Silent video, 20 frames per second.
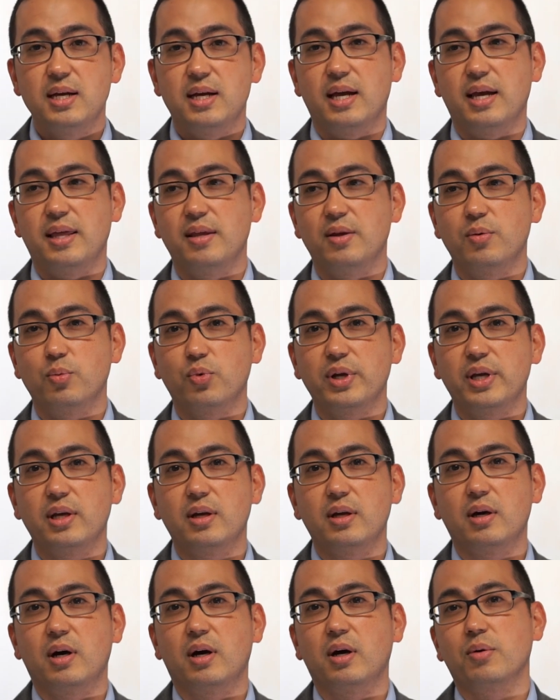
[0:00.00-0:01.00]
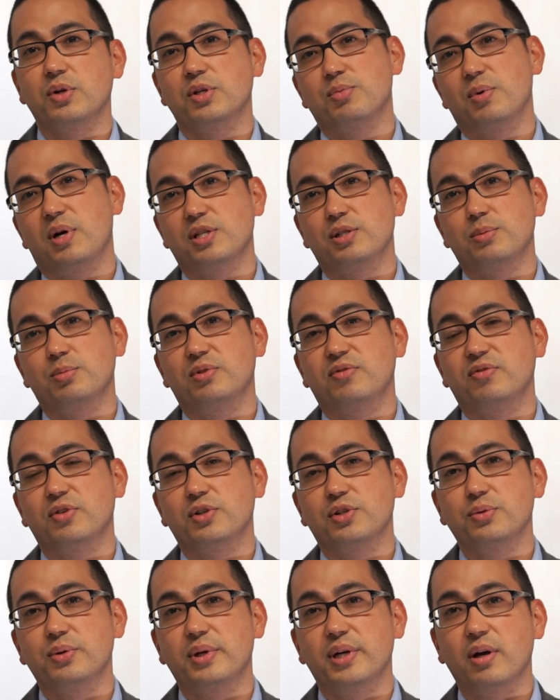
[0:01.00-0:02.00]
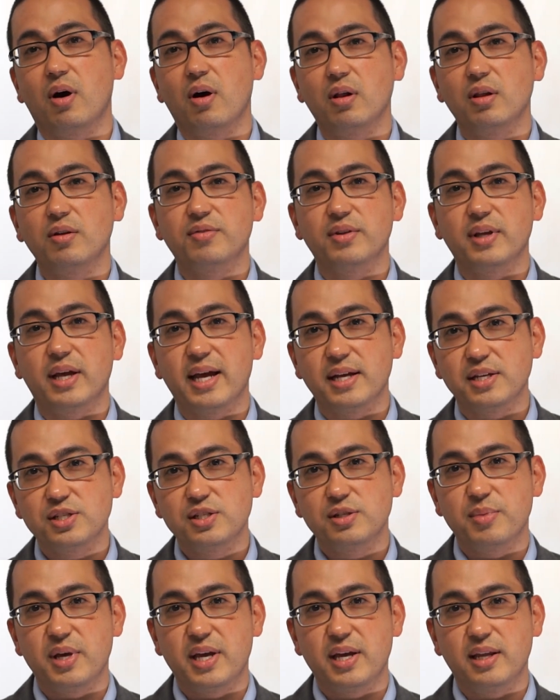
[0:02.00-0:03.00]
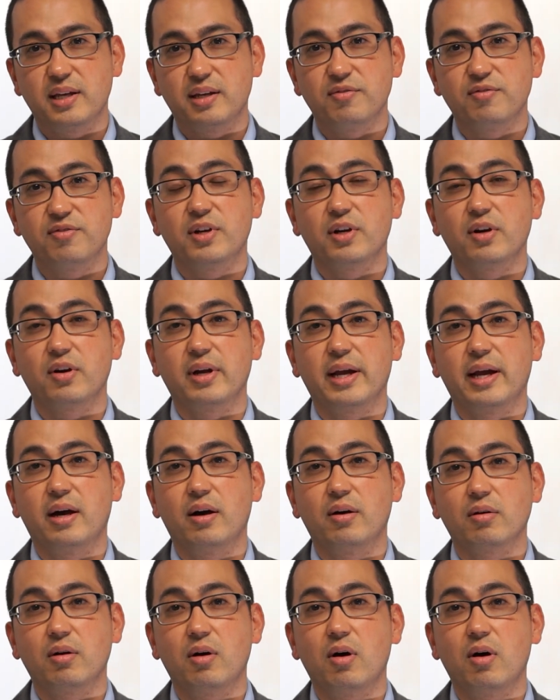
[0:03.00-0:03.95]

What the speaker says: and then we are responsible for doing all of the estimating and figuring out